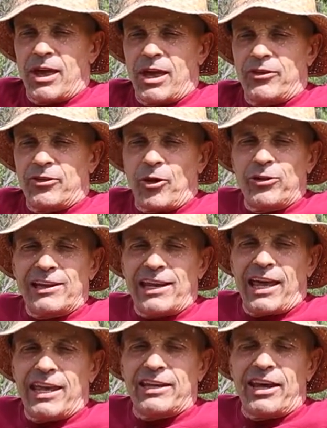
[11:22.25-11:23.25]
It's only
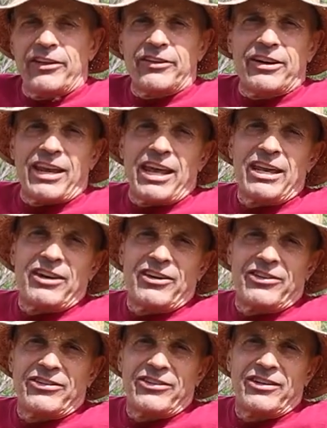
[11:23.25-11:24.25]
800
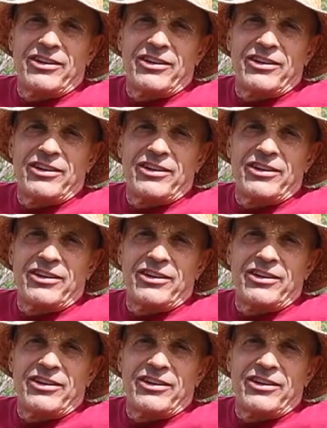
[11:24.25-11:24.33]
acres,